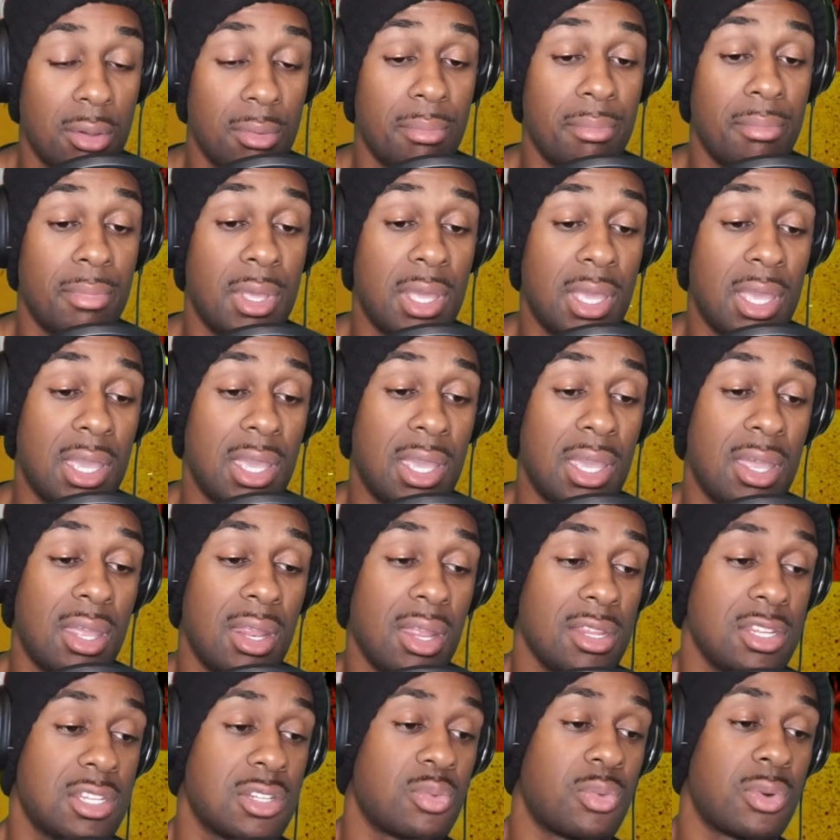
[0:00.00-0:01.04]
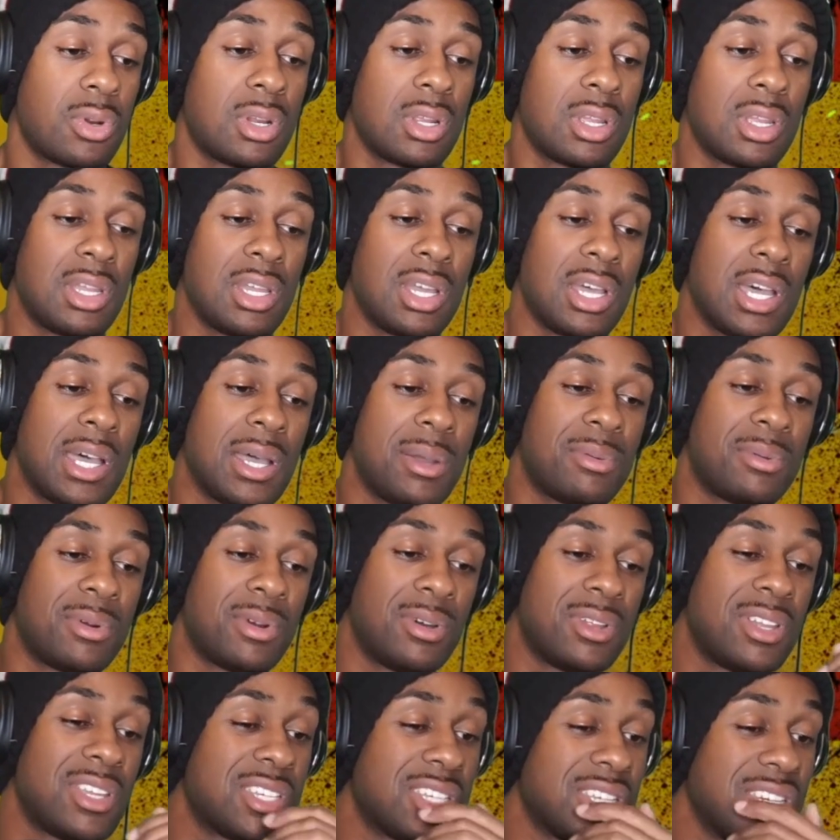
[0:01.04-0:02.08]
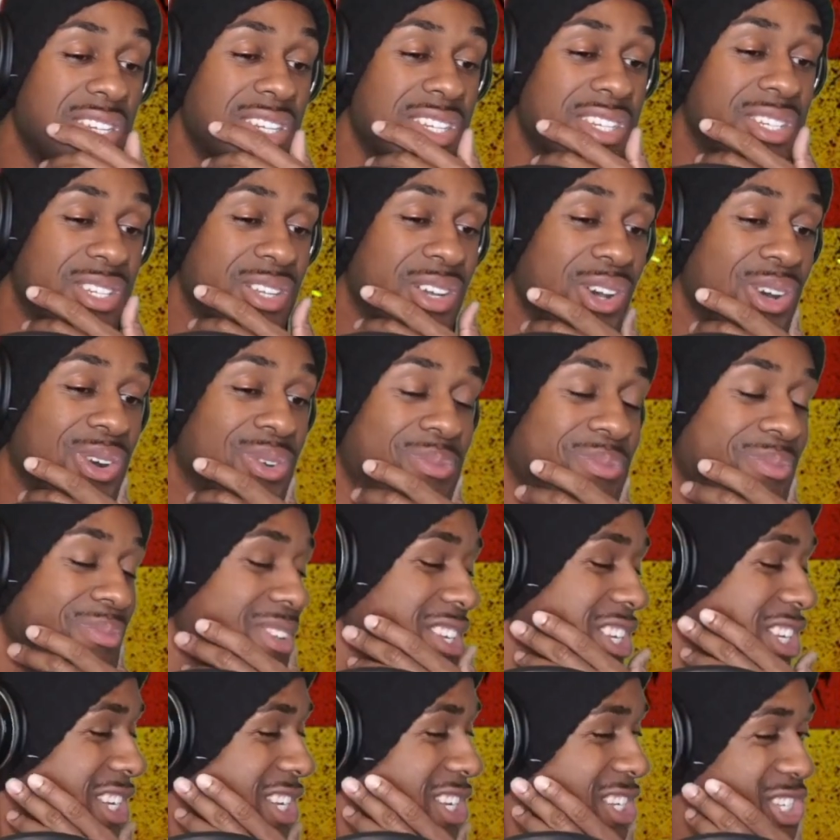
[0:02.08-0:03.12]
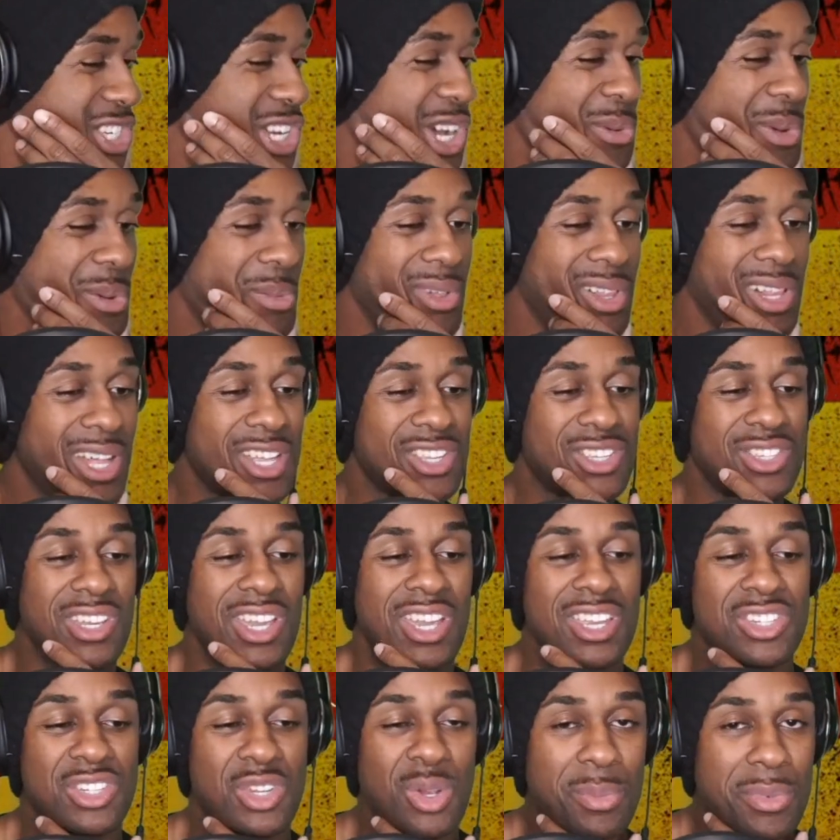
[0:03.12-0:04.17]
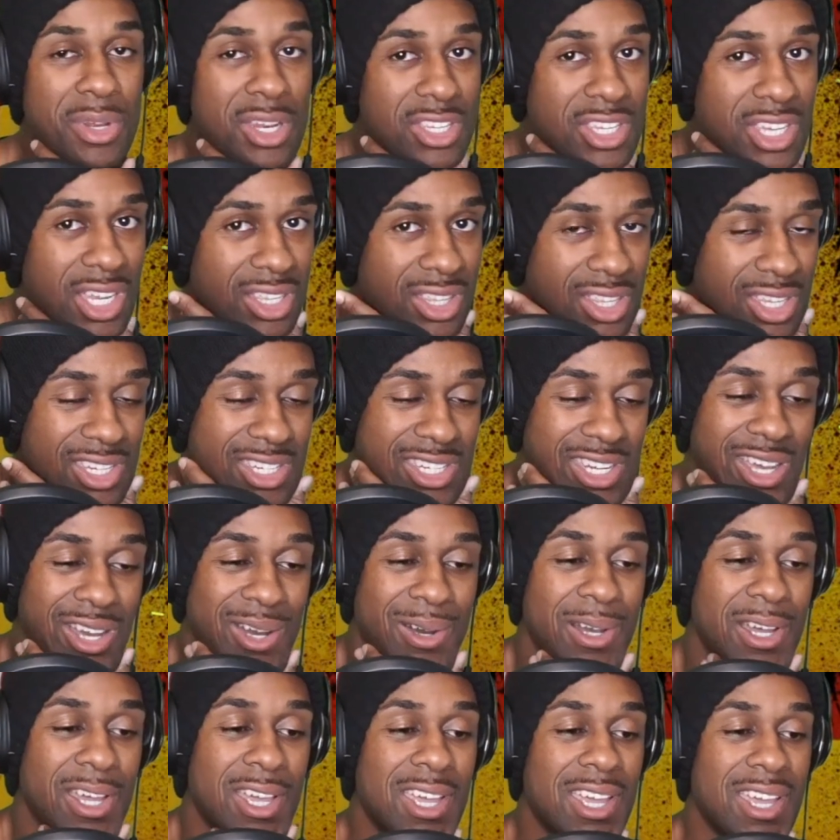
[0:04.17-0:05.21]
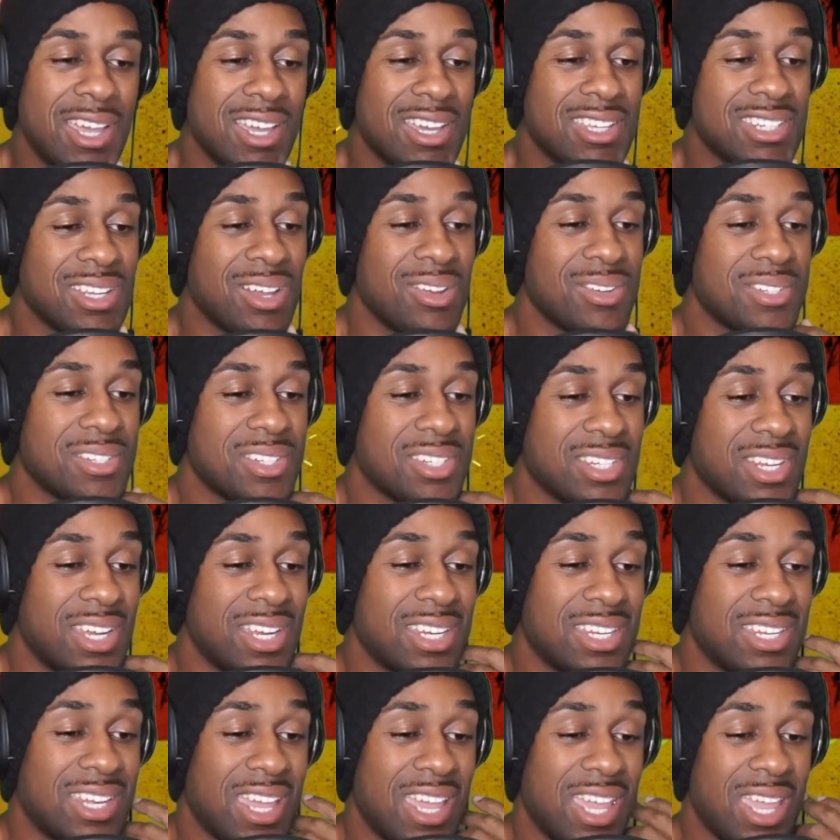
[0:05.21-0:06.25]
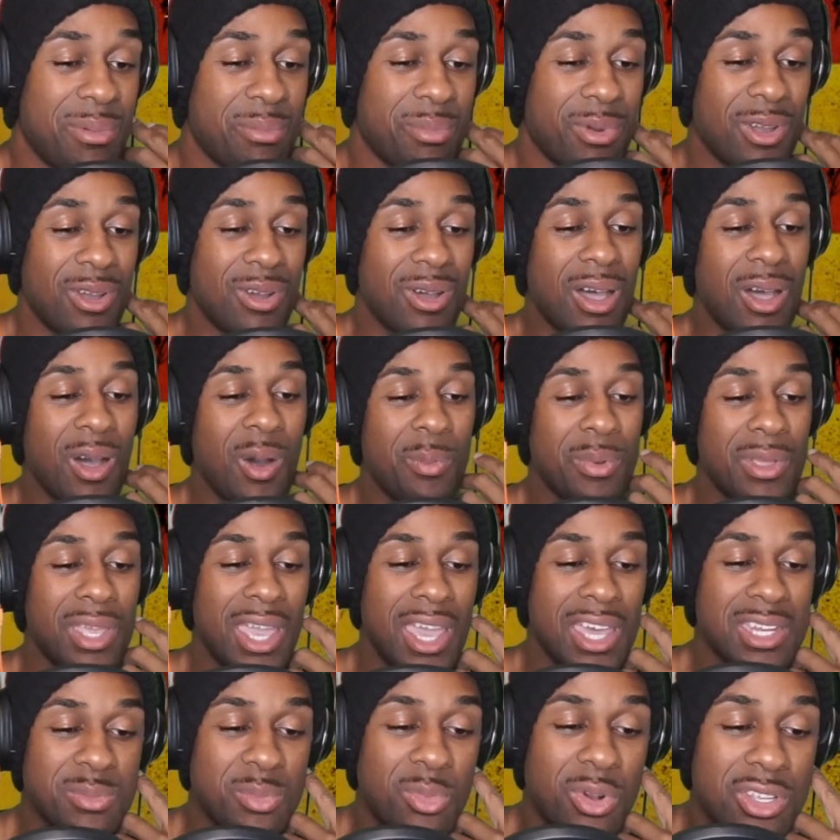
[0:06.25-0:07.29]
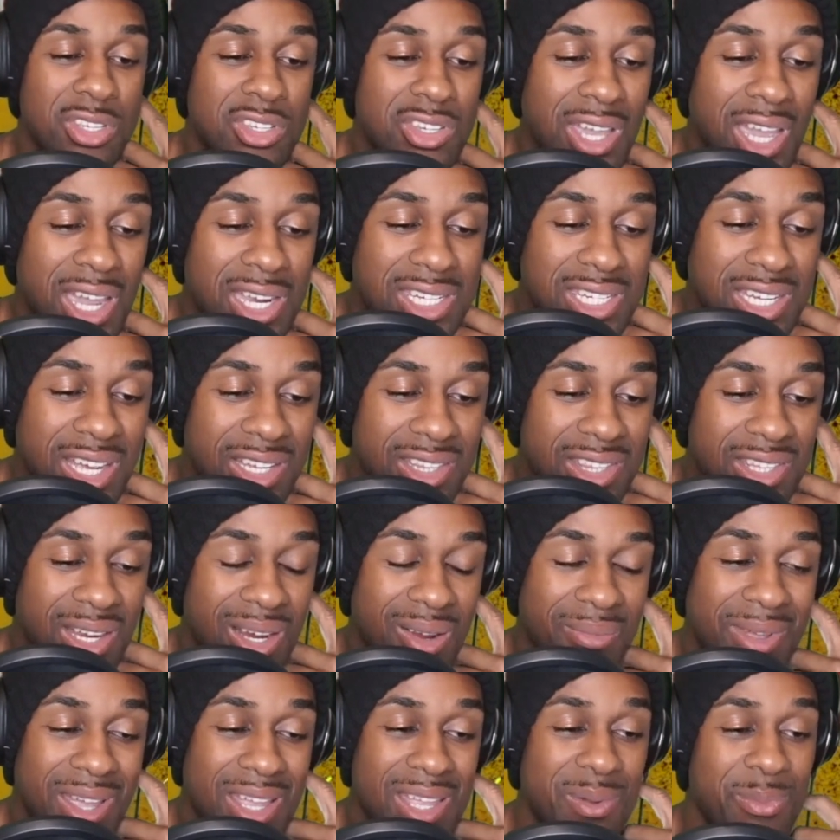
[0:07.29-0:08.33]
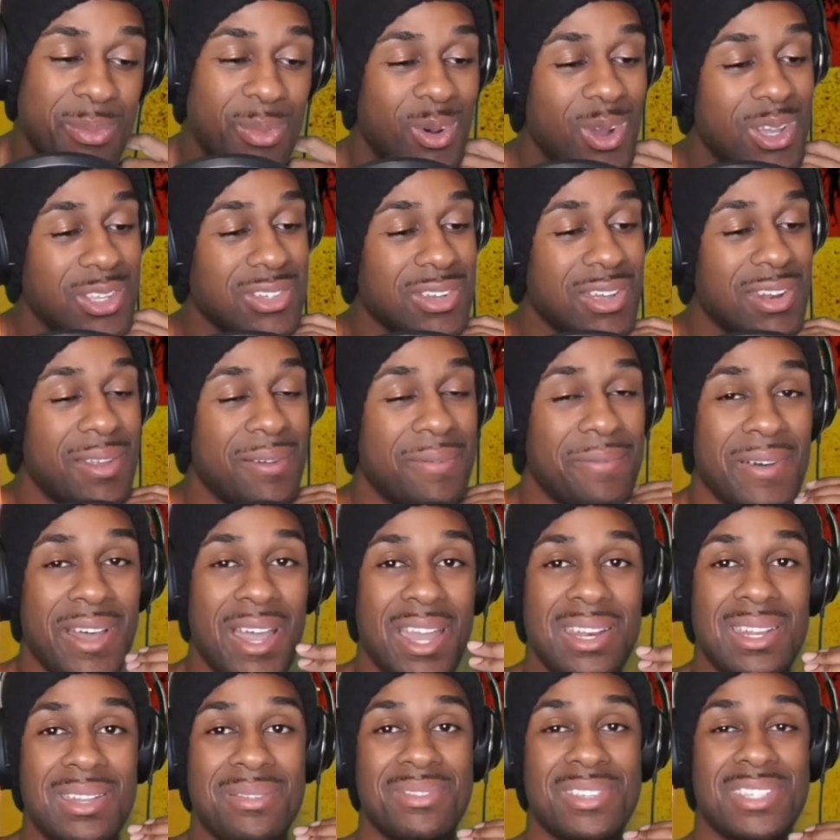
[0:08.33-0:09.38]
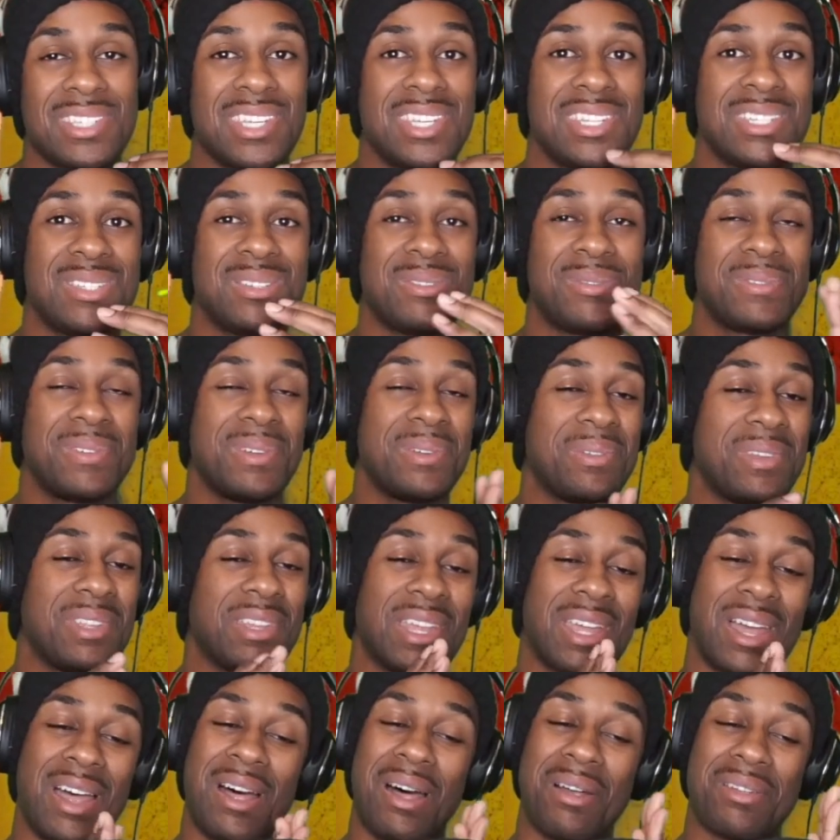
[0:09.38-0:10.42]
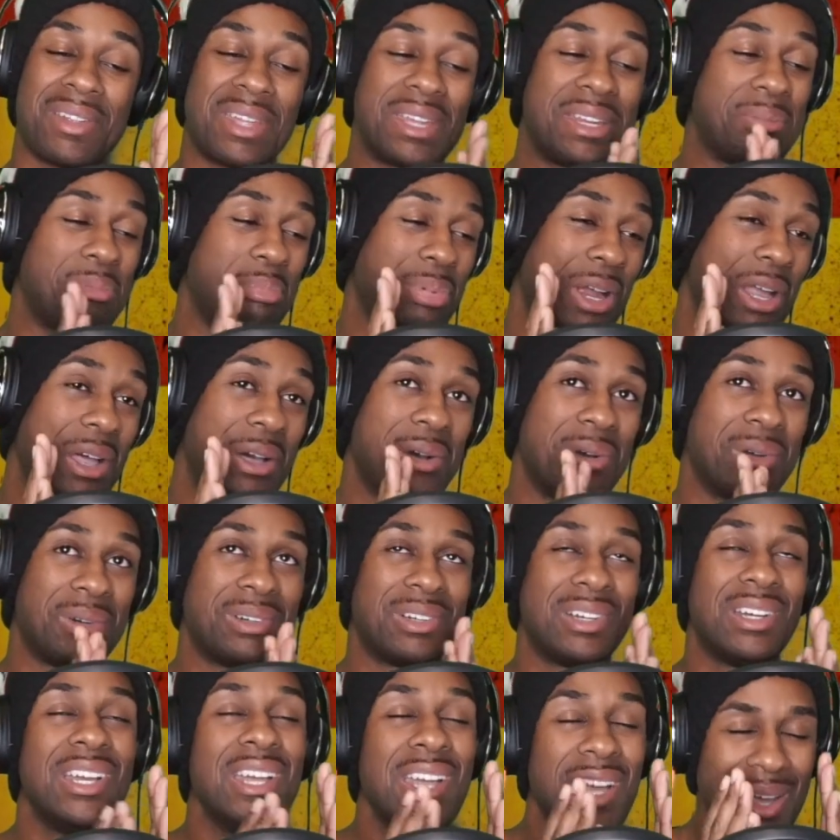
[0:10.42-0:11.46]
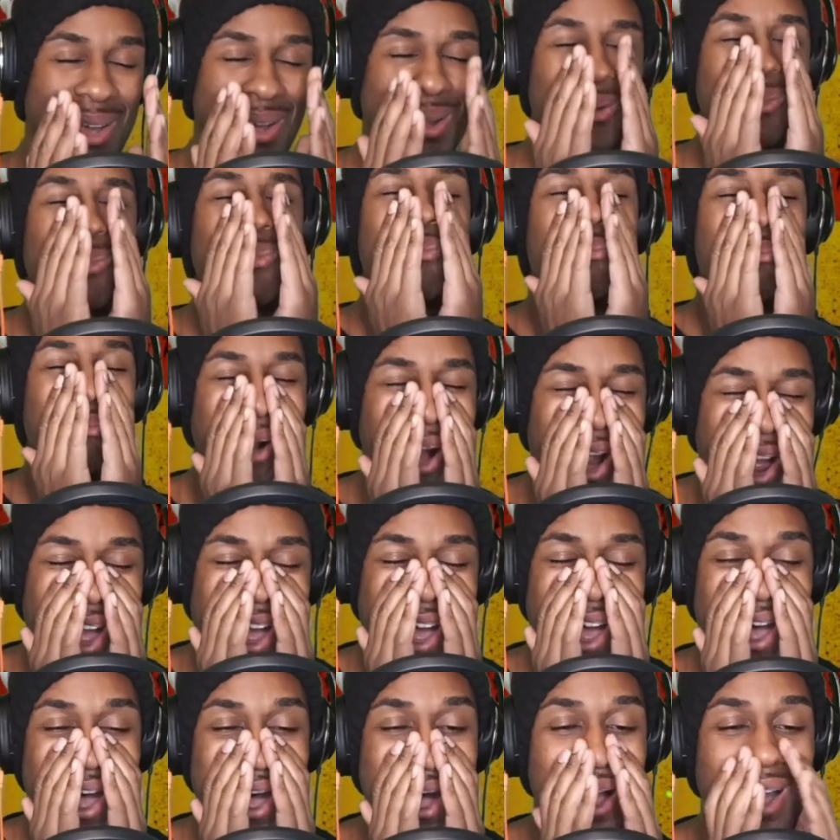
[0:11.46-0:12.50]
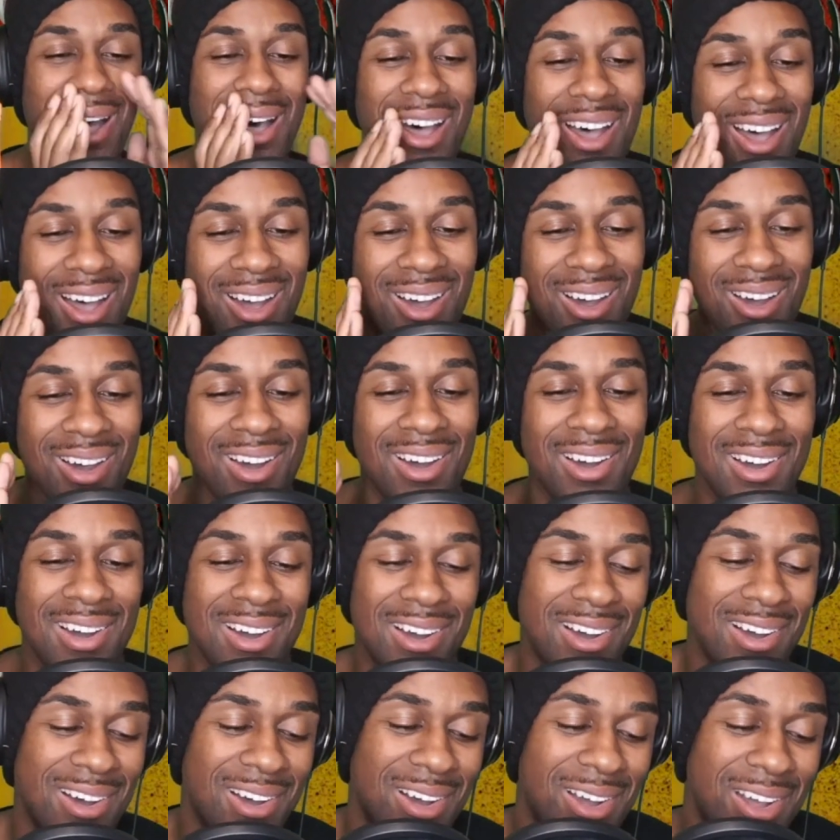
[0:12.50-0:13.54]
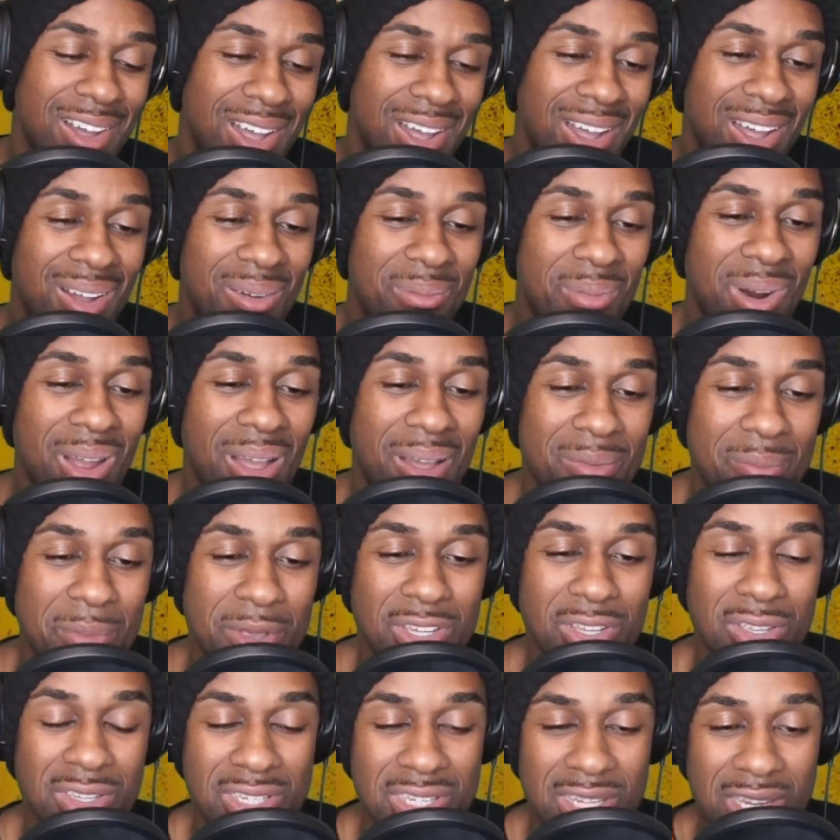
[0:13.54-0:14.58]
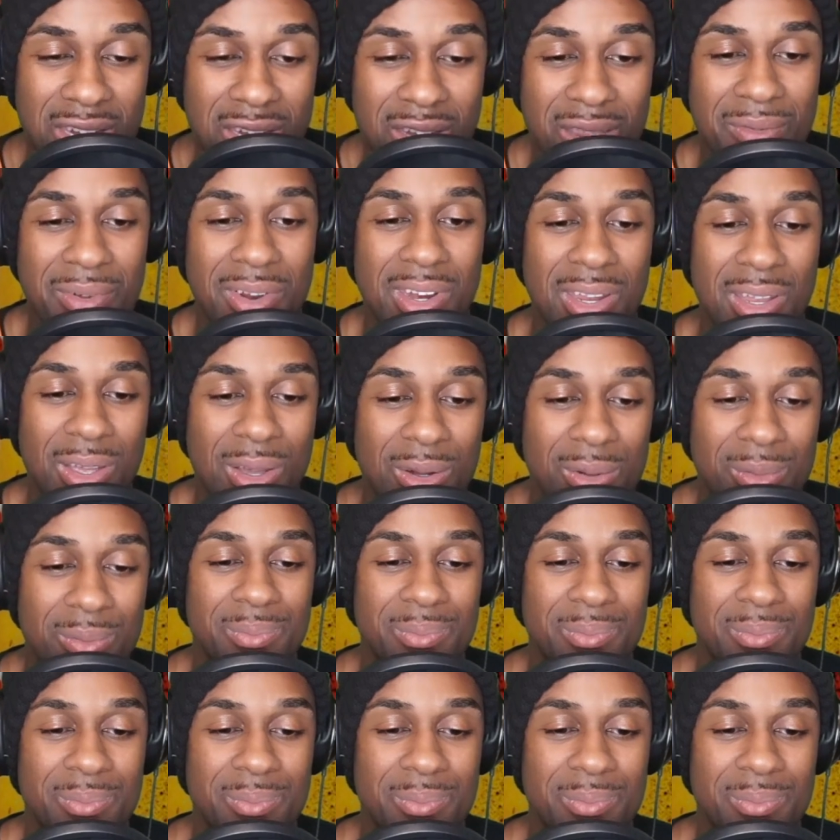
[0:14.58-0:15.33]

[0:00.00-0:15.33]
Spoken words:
Man, I swear to God, bro. This shit is dope. This shit is dope. I'm glad you guys told me to check this out. Because I was just like, dang, bro. I hope he has more tracks out there, man. Your boy trying to find them shits. You feel me? Like, oh, like, bro. Bro! Bro, I've mentioned this at the end of the video.